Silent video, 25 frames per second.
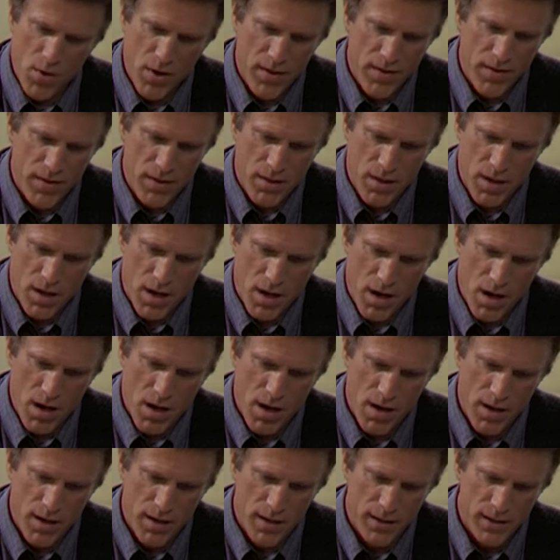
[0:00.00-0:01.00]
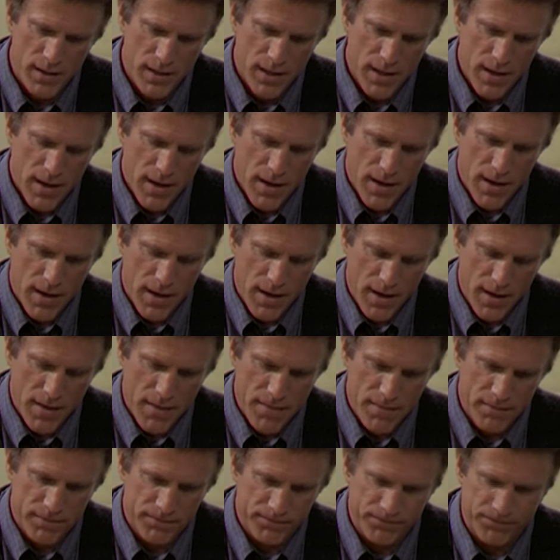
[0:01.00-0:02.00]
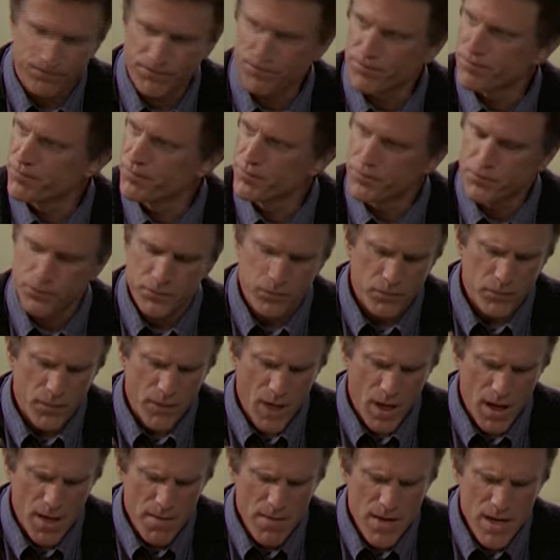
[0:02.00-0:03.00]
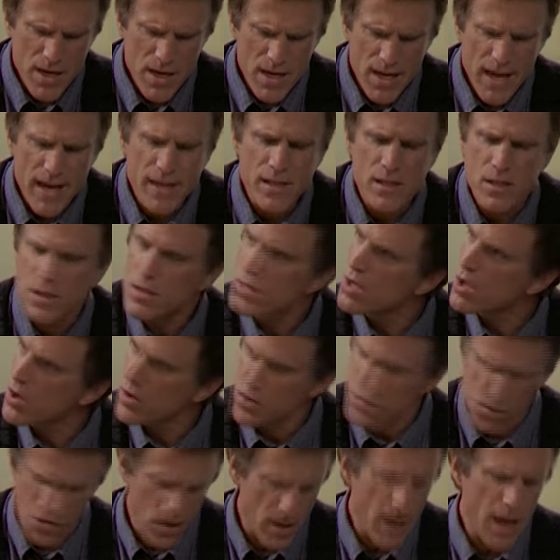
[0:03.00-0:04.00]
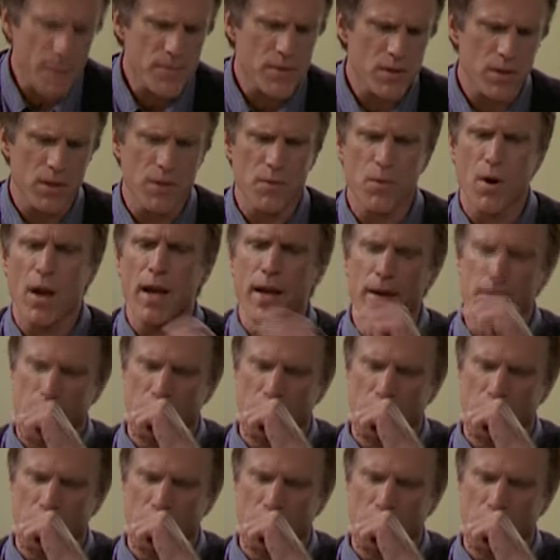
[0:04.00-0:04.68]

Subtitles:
with you there. I mean, yes. No, you're absolutely right.